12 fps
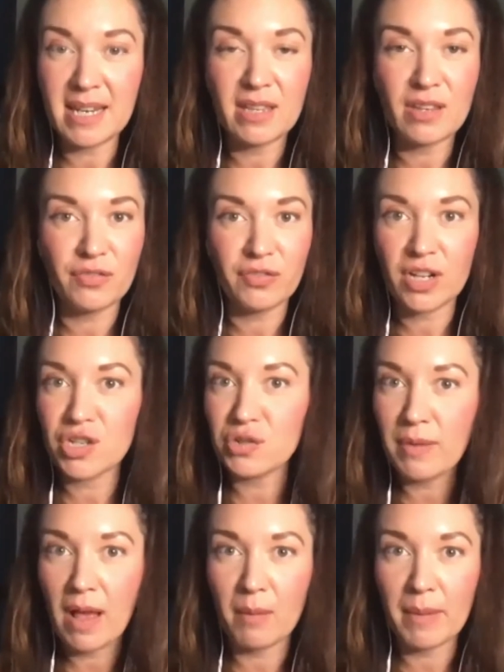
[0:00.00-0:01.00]
in the fringe
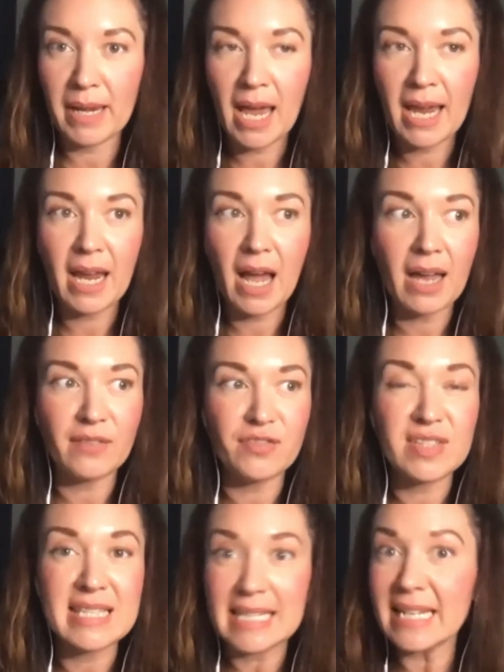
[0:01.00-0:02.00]
realm, and I've
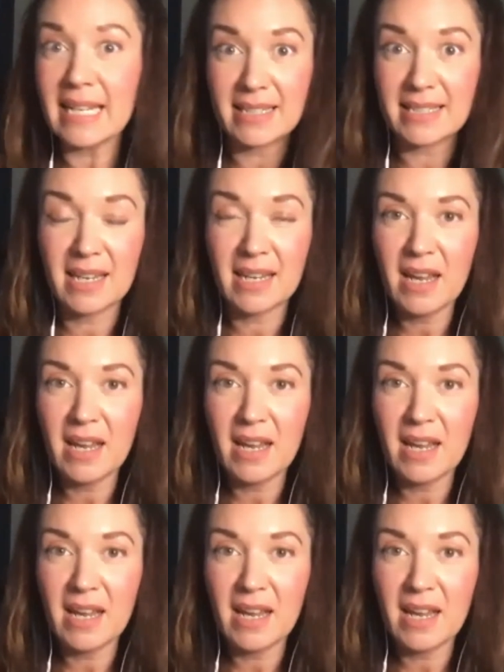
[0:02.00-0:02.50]
seen it.